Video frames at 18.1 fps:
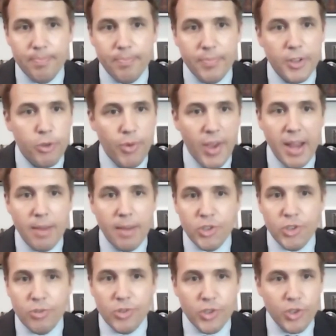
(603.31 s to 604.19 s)
New
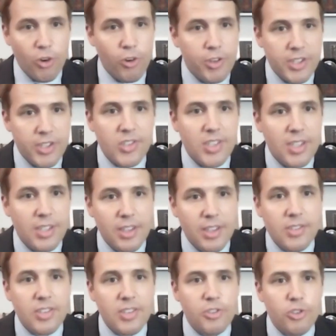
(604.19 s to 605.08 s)
Hampshire is already seeing
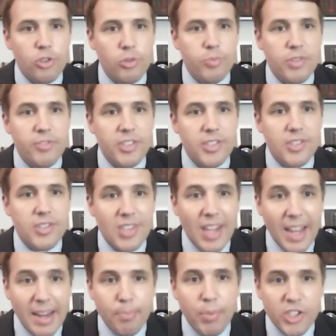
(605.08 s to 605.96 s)
this in terms of its
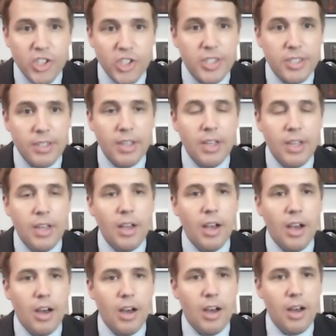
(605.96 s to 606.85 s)
state budget,
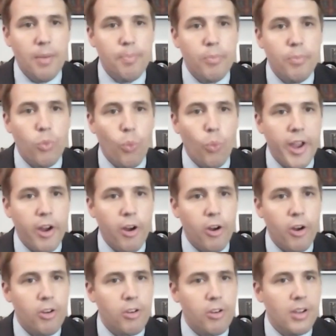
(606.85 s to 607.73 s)

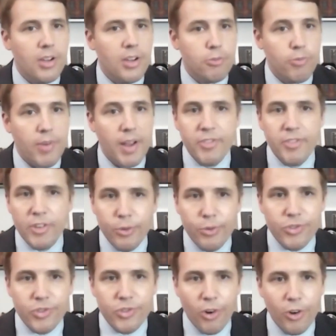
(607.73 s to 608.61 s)
where
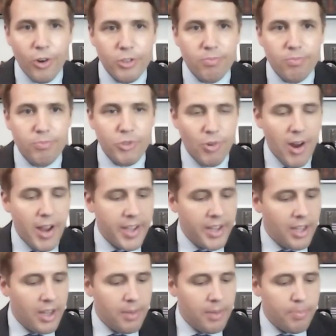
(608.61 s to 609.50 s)
revenues are drying
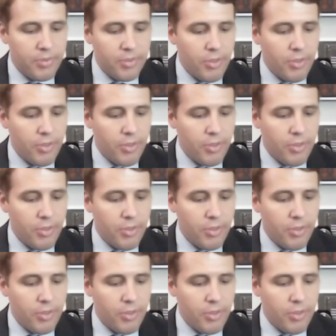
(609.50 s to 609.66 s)
up.